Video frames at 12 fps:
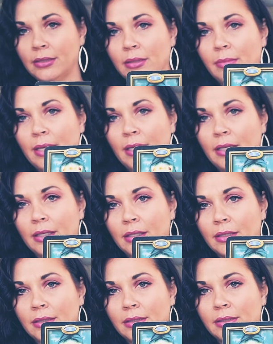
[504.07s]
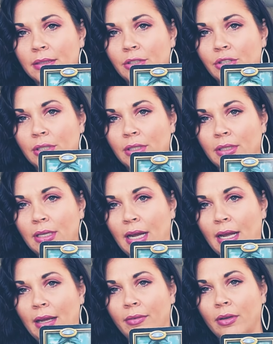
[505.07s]
to make a decision, not
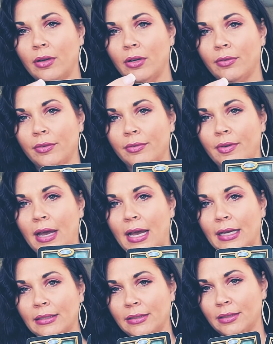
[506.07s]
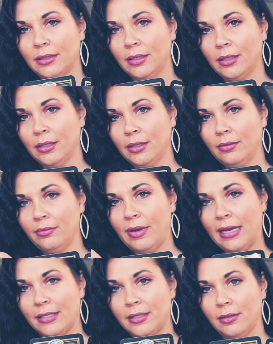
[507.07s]
having all of the facts.
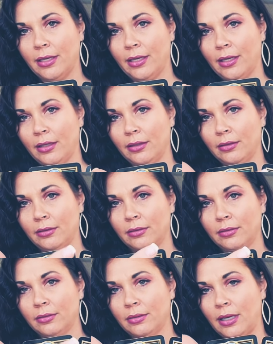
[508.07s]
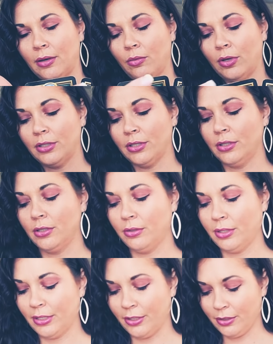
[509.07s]
Vacillating on what to do
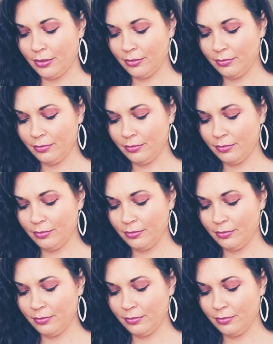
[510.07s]
here.